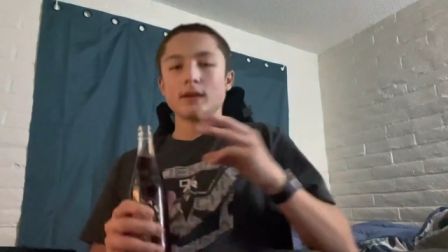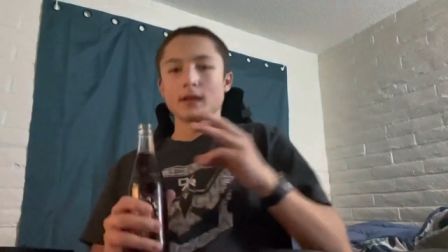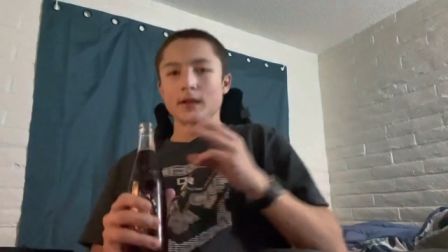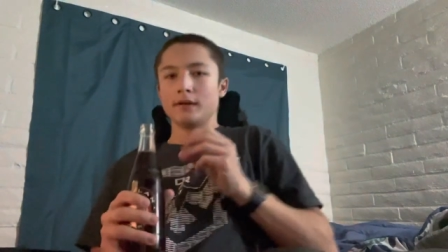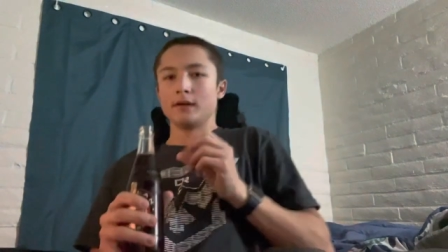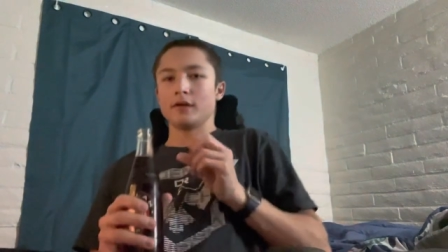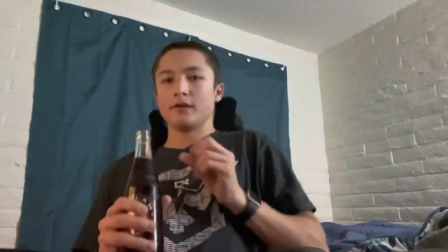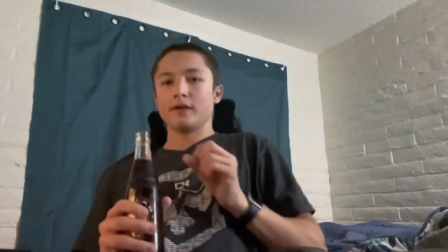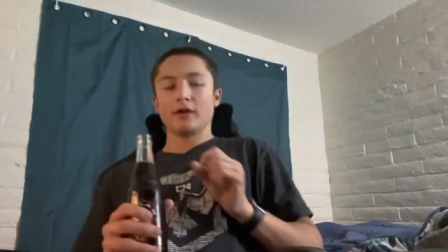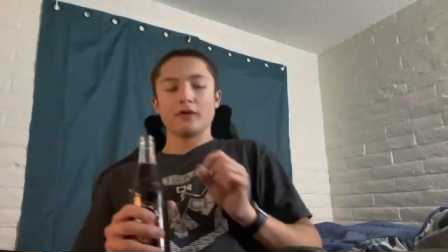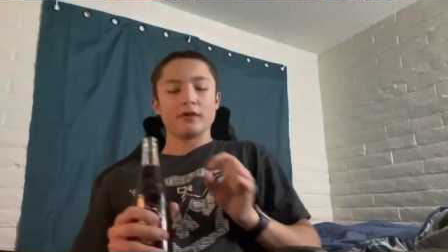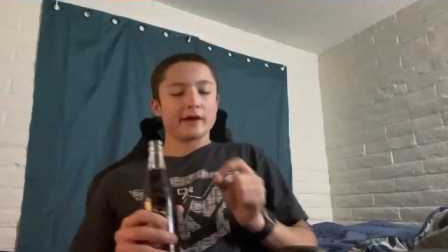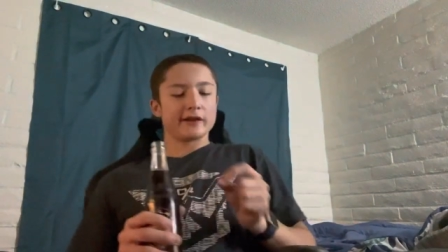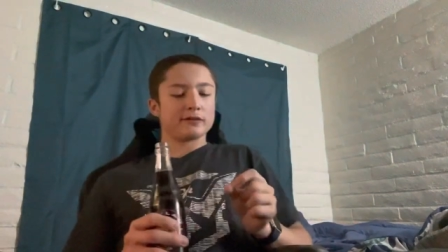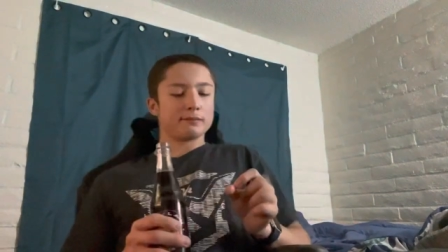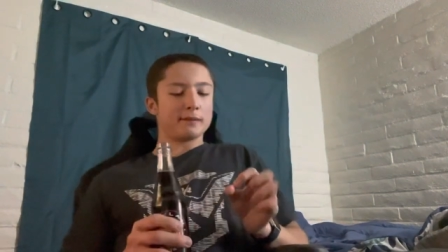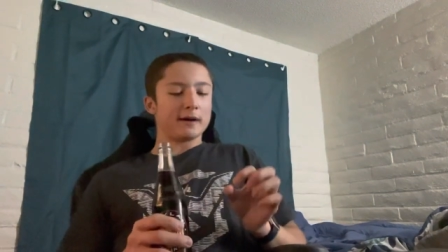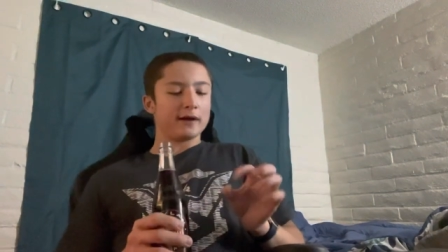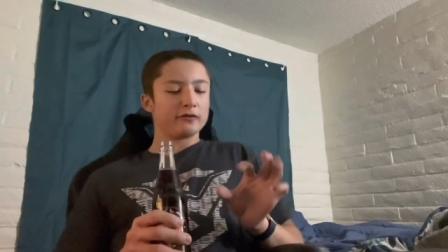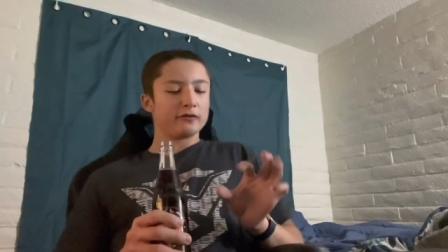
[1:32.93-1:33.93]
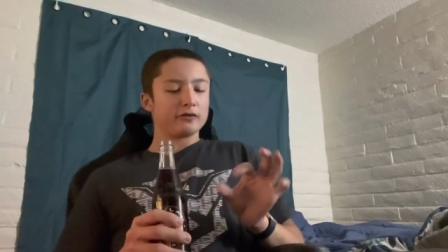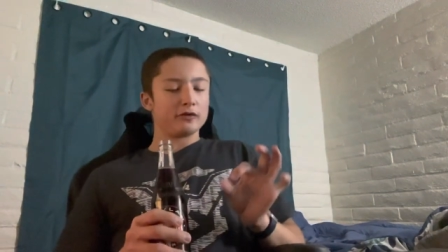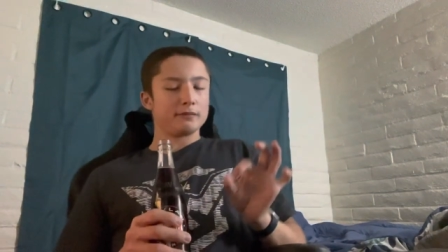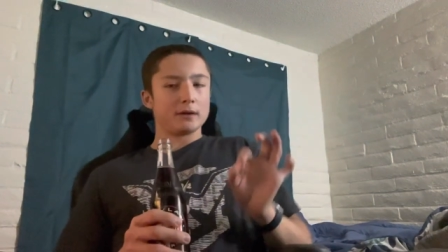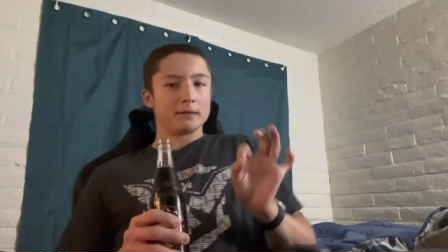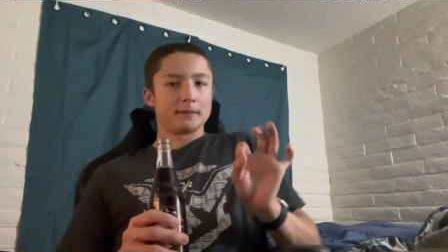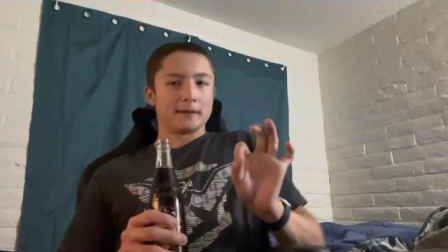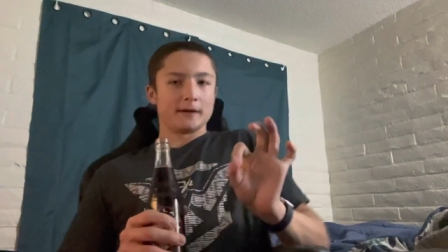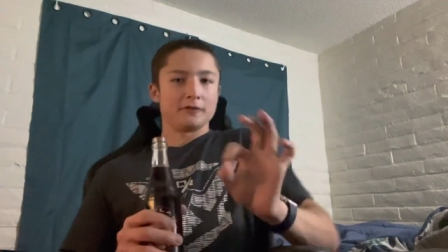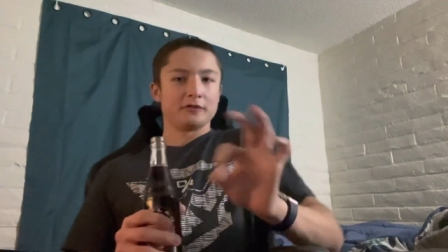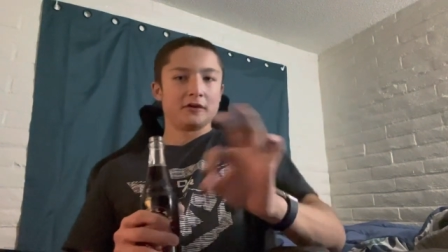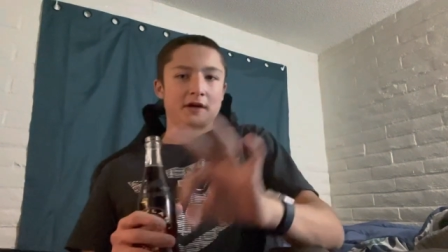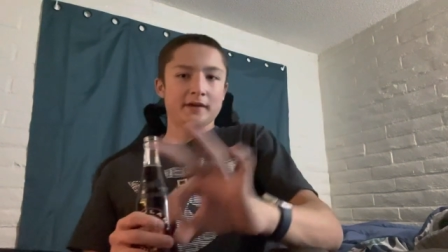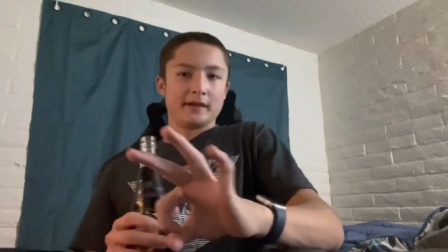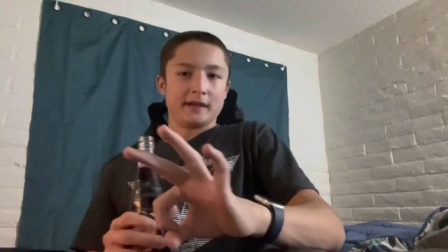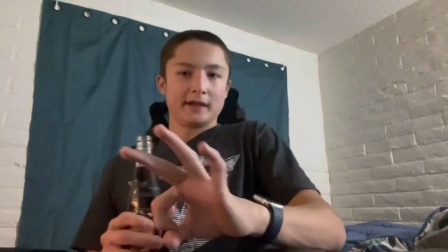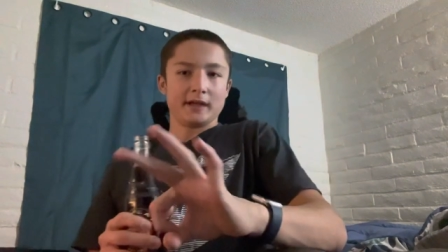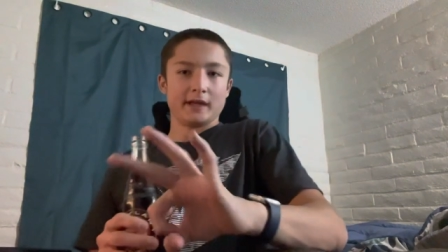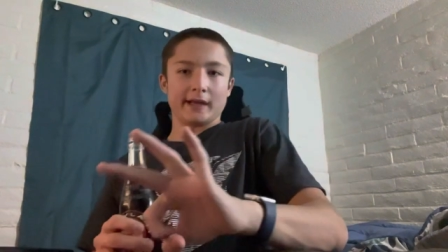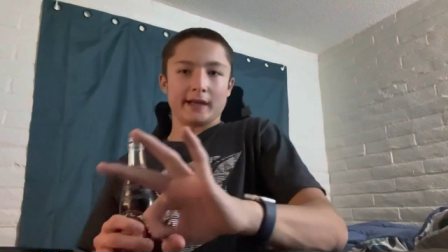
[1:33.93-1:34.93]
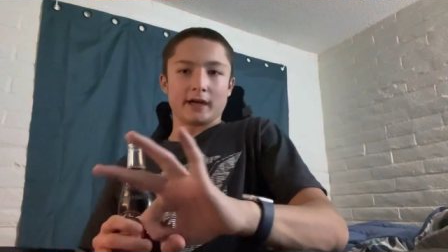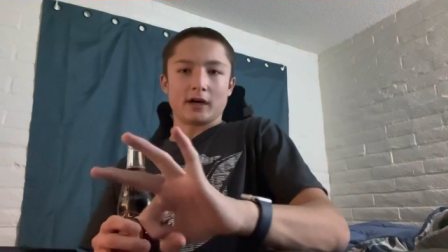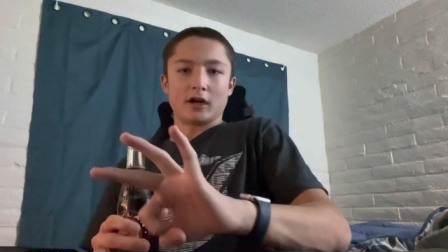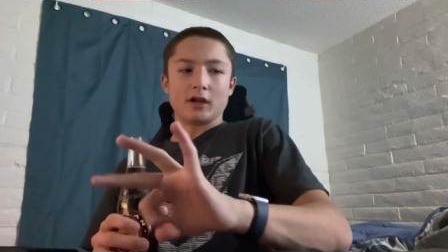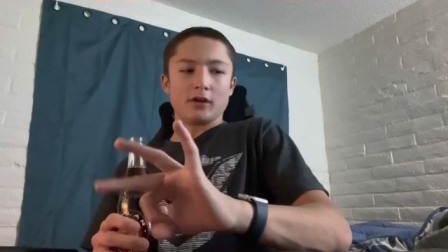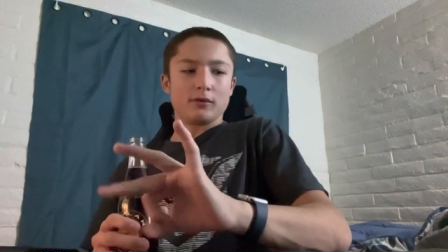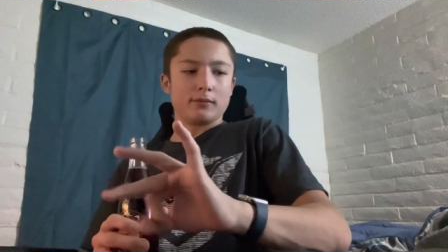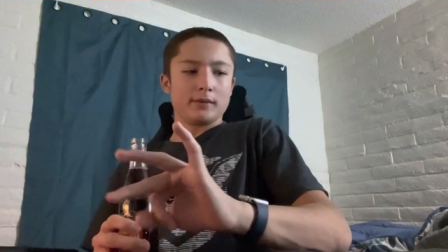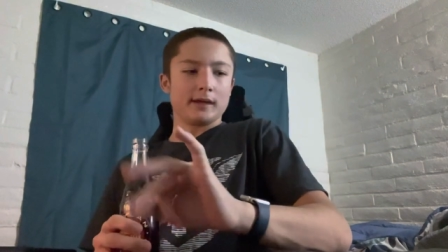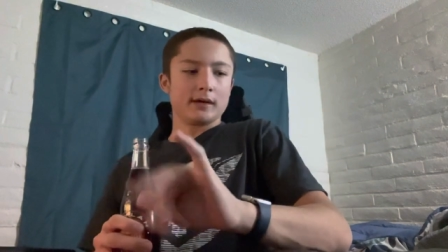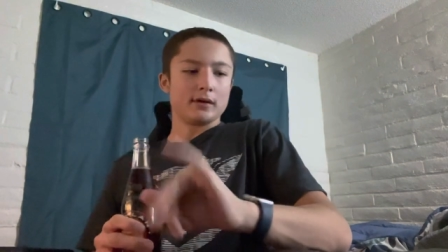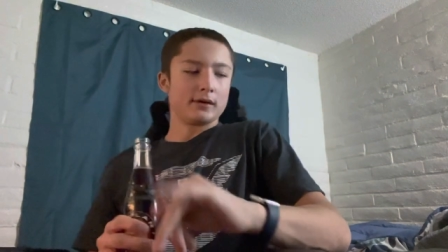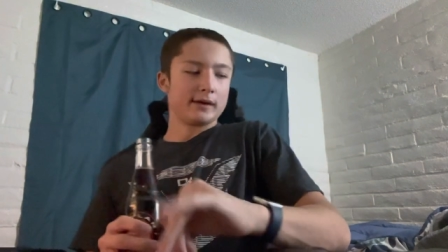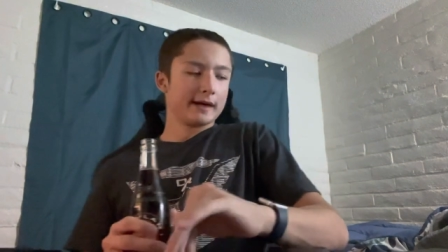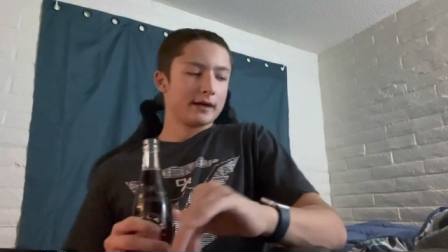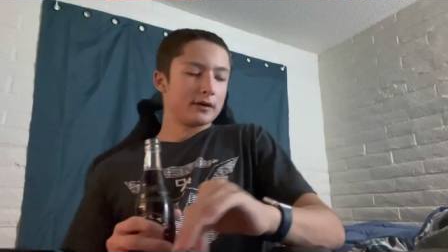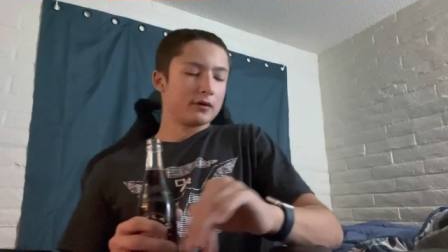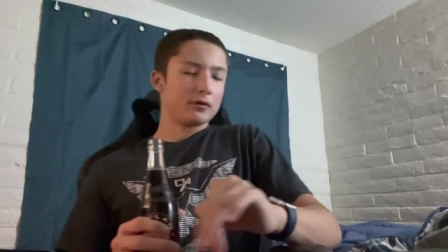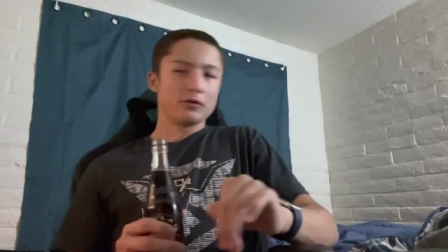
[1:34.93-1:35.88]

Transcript: There's if I like spicy root beer barrels, I'm thinking like Halloween or like